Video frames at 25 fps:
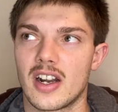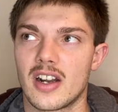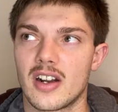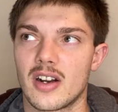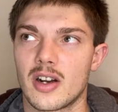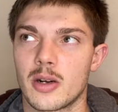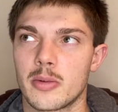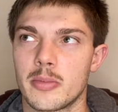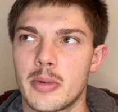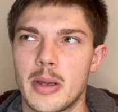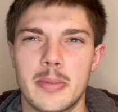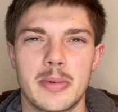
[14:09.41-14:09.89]

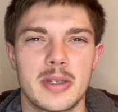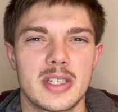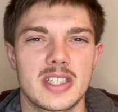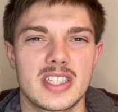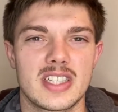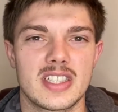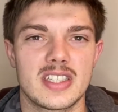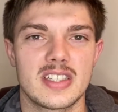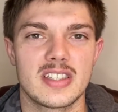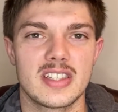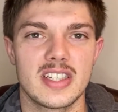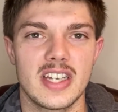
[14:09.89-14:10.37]
Or maybe
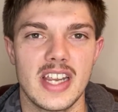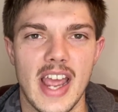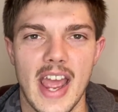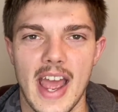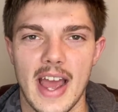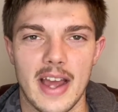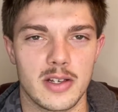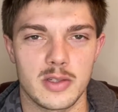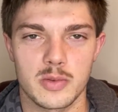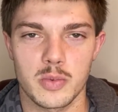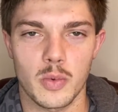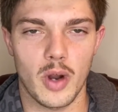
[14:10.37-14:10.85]
it's,
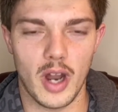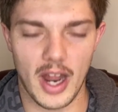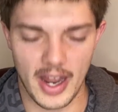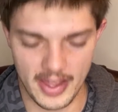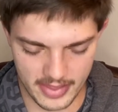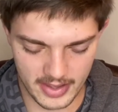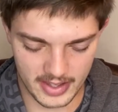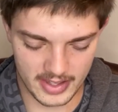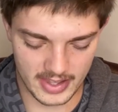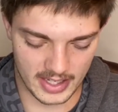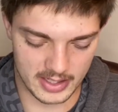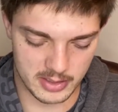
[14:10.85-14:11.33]
yeah, I
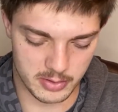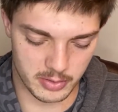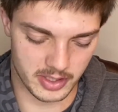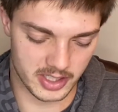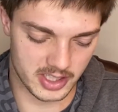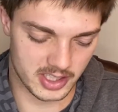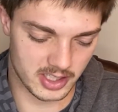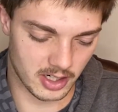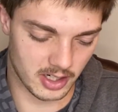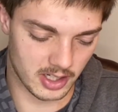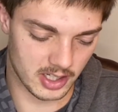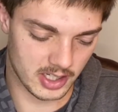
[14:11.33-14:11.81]
think that's what it's
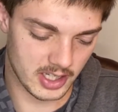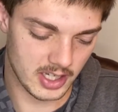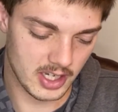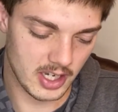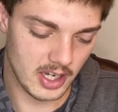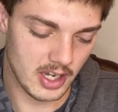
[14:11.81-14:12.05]
called.